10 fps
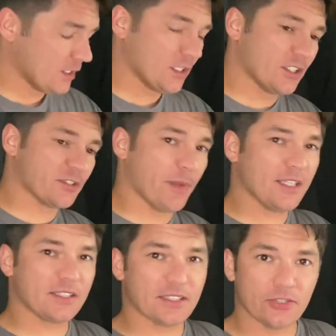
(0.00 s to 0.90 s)
It's
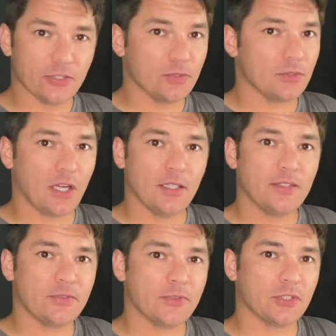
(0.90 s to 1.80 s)
medicine, dude. I
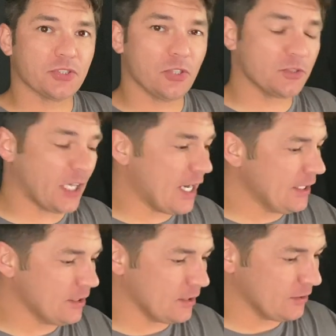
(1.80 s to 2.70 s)
feel so
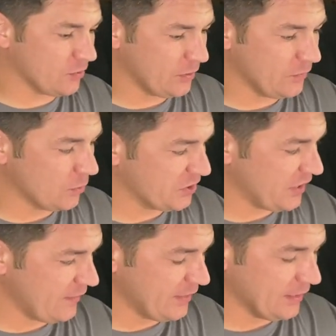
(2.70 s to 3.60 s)
tired on it twenty-four
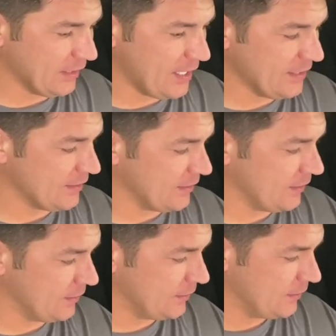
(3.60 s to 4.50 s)
seven and lazy.
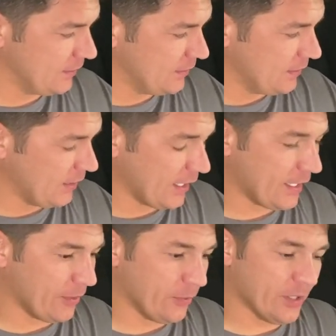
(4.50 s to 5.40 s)
I gotta
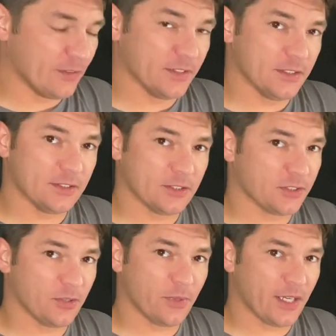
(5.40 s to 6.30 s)
get rid of it. There's
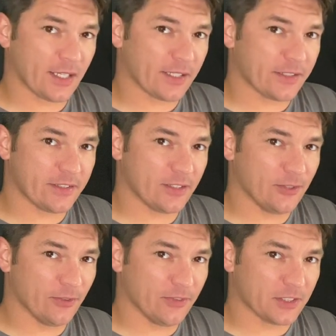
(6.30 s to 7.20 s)
no way I can continue
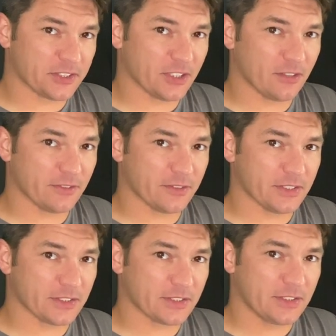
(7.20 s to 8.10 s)
to function off of
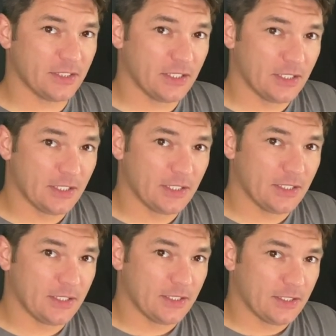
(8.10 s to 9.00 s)
this.
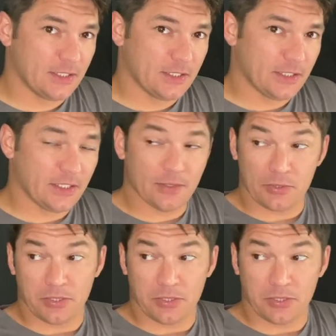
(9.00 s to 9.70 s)
Ugh.